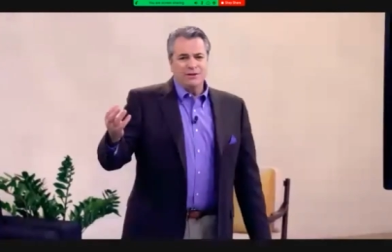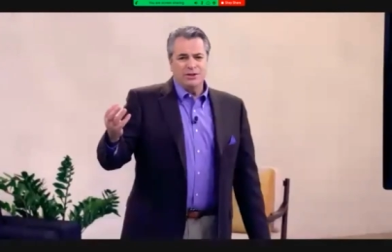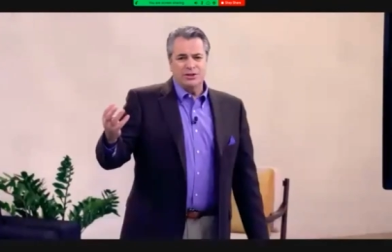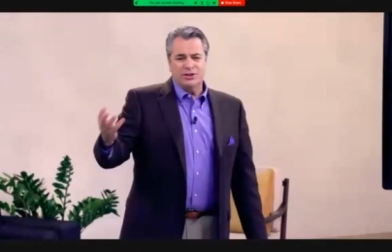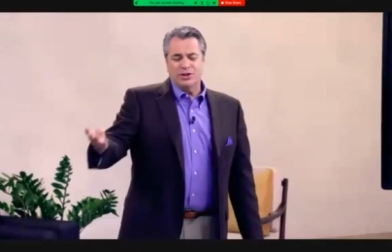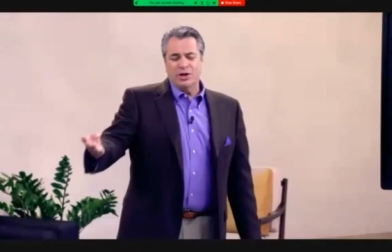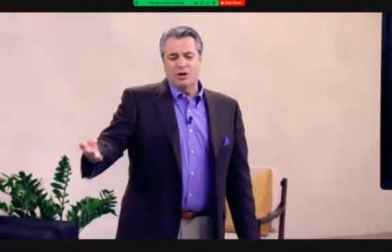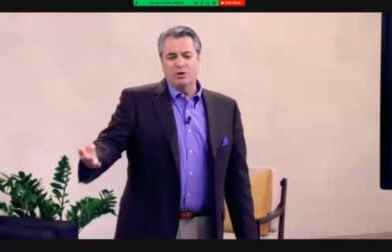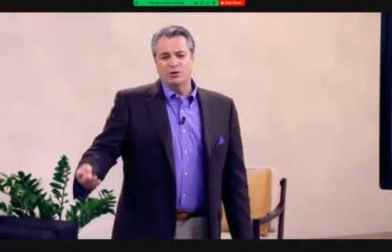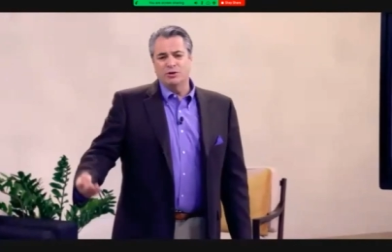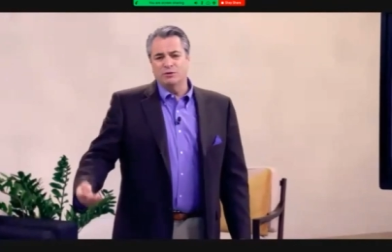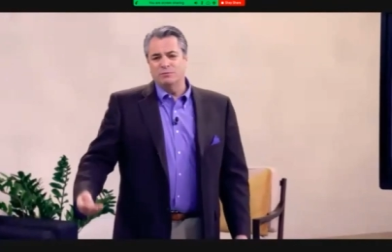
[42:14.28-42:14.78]
the
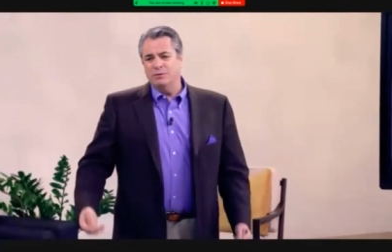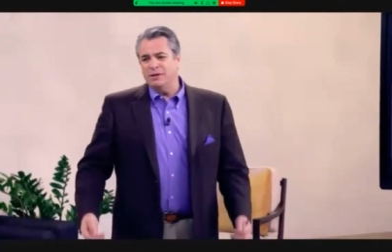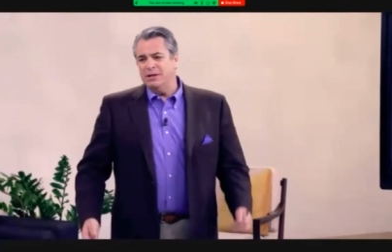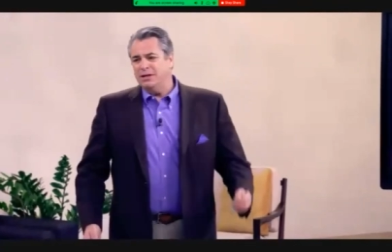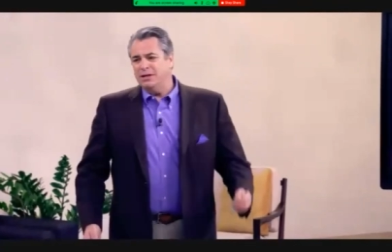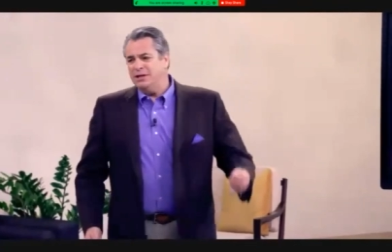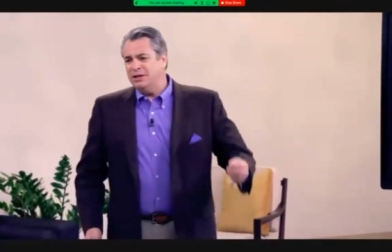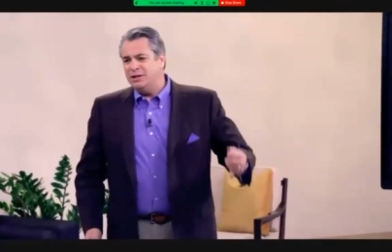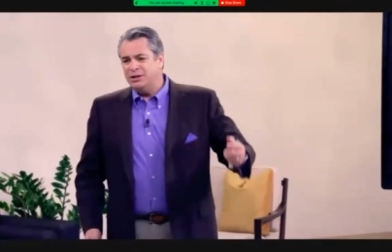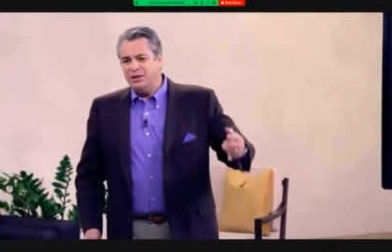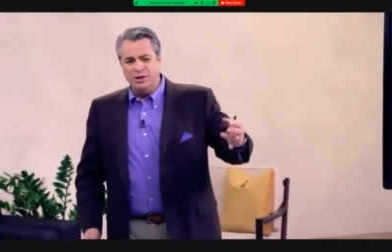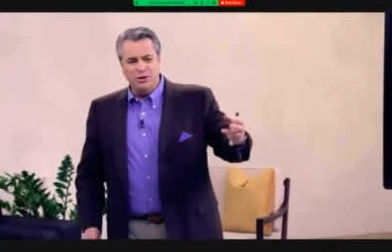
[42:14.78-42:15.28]
social
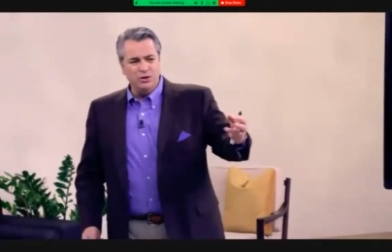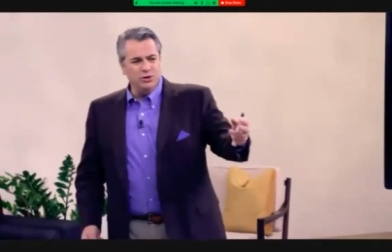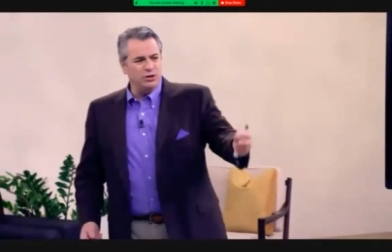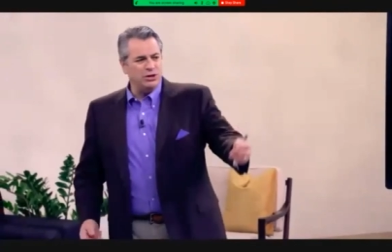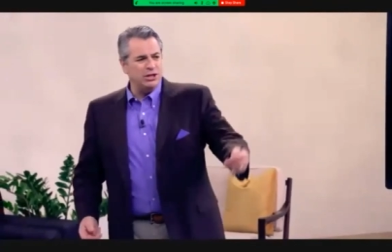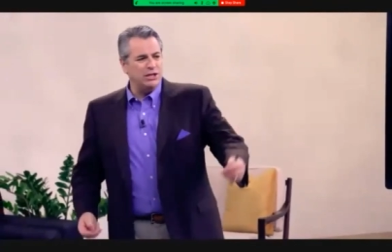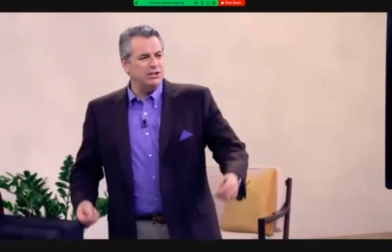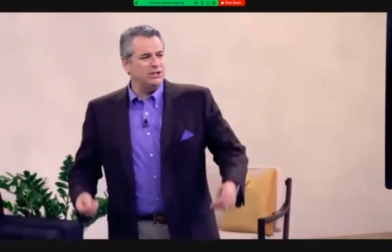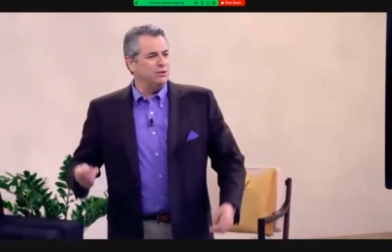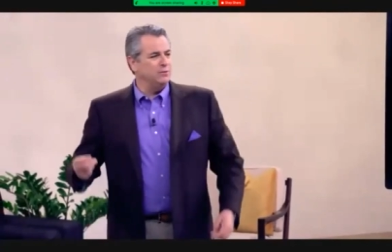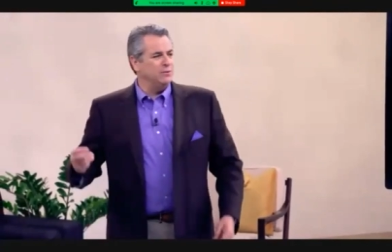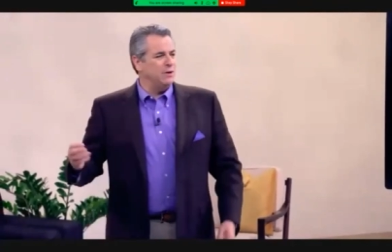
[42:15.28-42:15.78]
media news
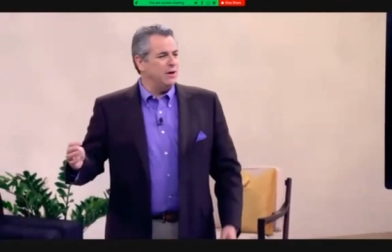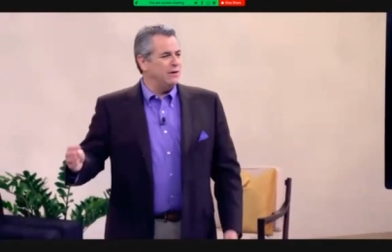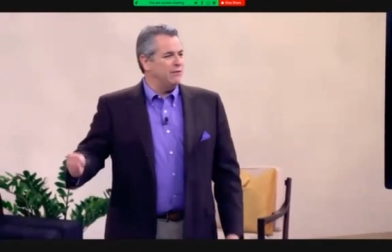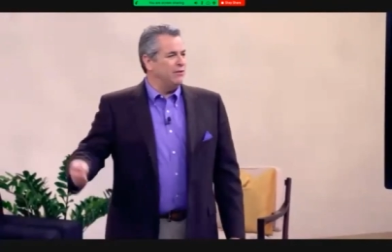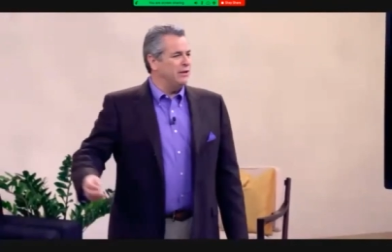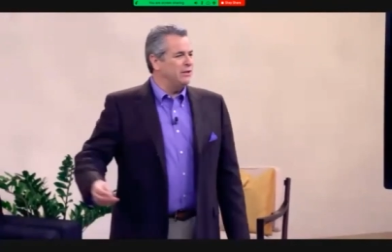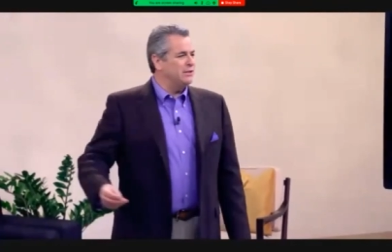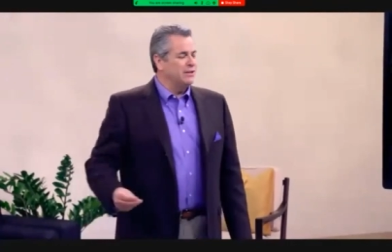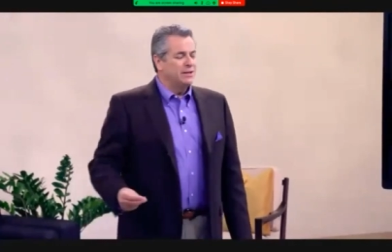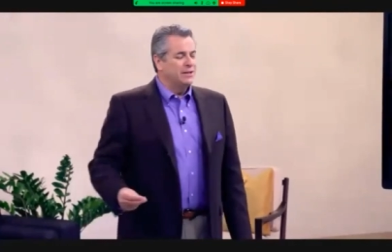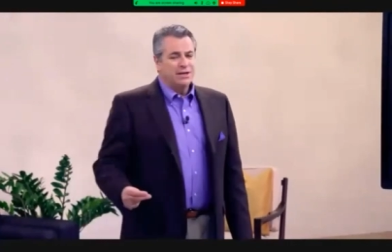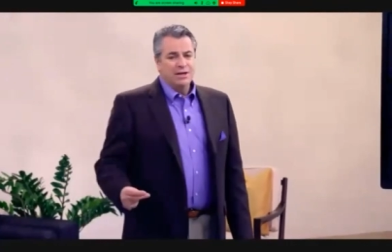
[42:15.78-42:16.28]
hits you and
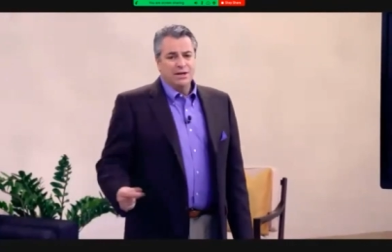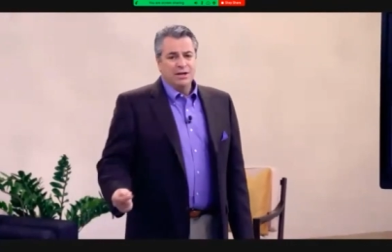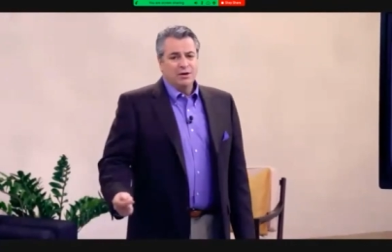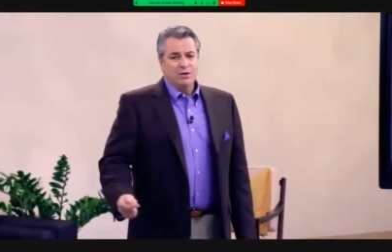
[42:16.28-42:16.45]
whatever else.